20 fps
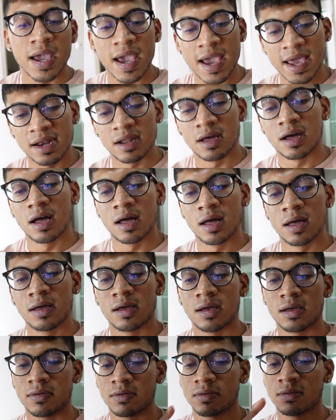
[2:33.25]
And
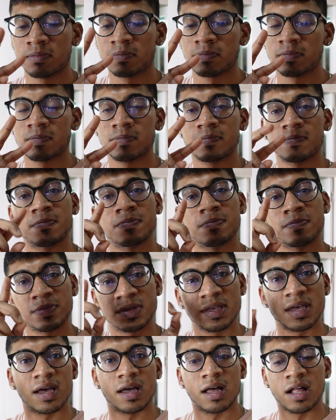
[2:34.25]

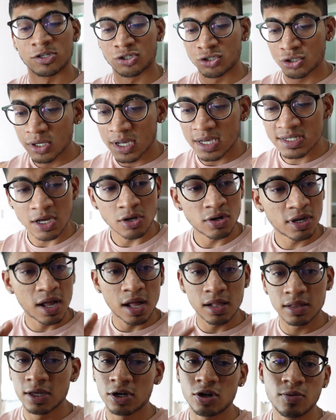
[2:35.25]
yeah, I'll show you guys how to
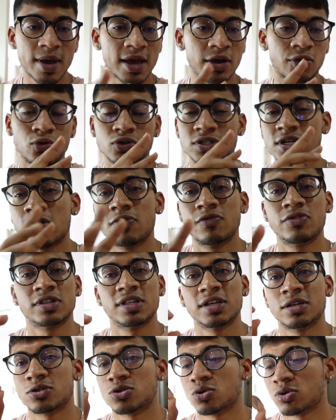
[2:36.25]
calculate your macros,
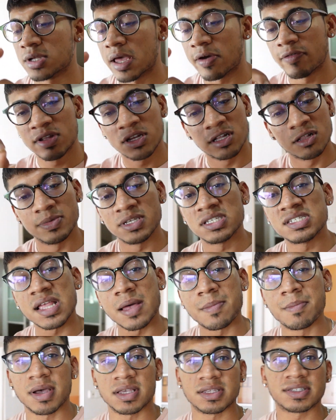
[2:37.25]
everything. So everything will be
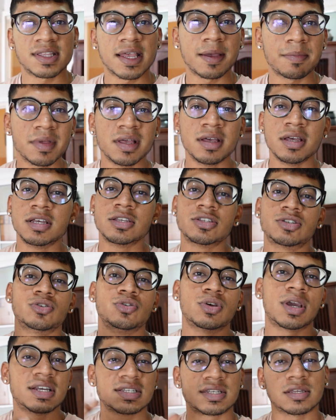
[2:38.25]
step by step, so
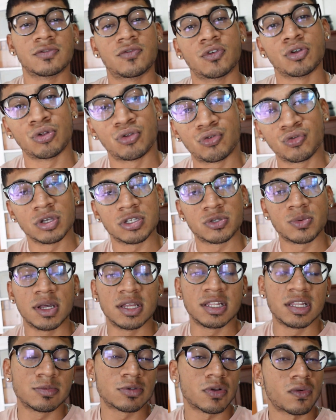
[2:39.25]
you guys can follow through as well
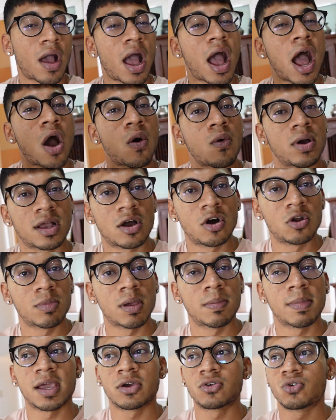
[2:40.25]
in terms of how I count
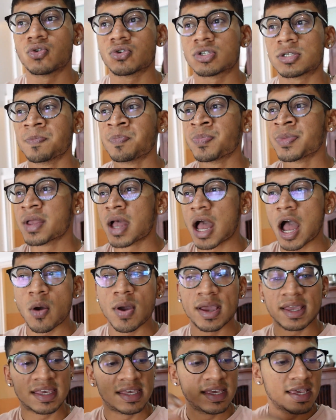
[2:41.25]
my macros, how
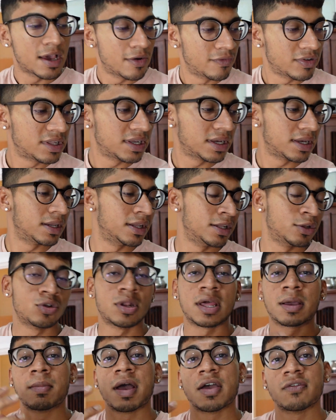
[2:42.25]
I key everything into
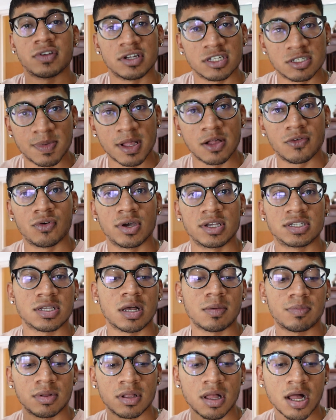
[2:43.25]
like MyFitnessPal, for
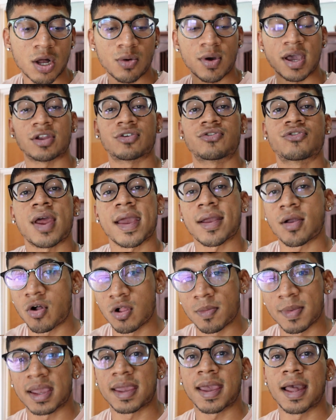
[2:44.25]
example, how I track
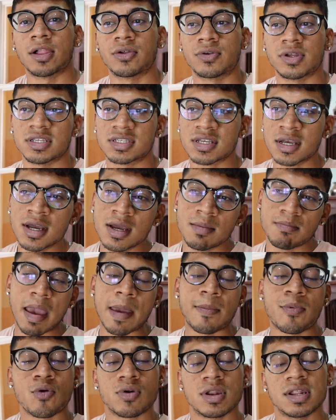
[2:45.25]
all my calories,
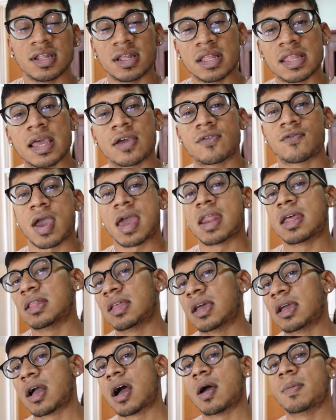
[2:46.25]
my protein intake, fat
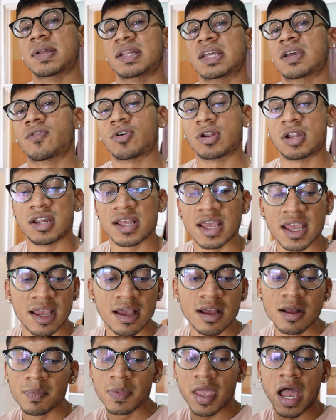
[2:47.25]
intake, carb intake for the
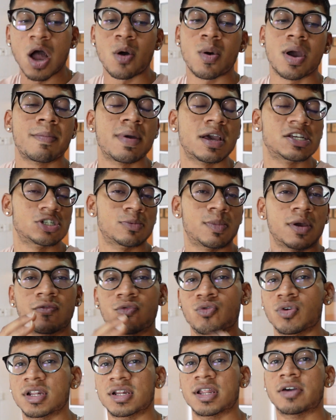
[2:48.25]
day, how I measure my
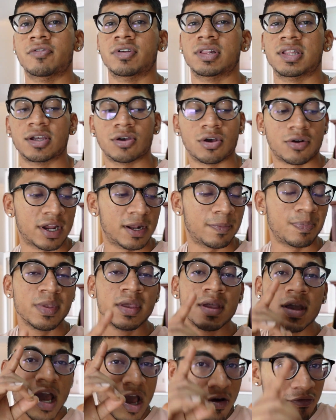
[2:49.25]
food and everything. Alright,
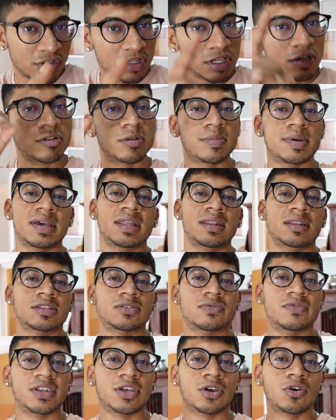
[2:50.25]
everything will be in
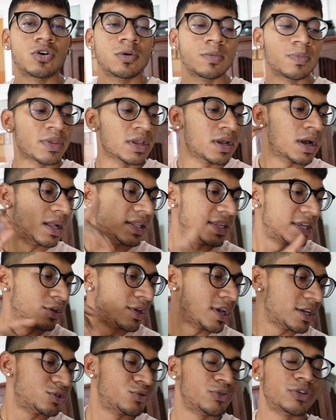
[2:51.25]
this video. I'll take
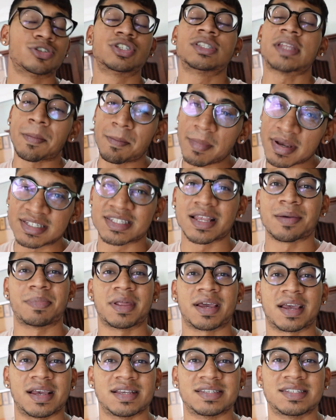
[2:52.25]
you guys through it step by step,
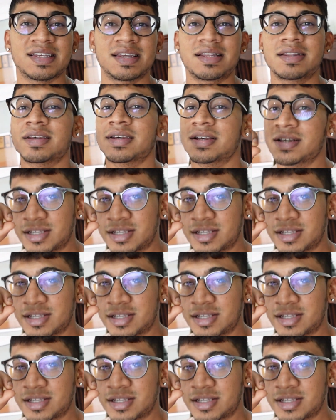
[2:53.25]
like I said.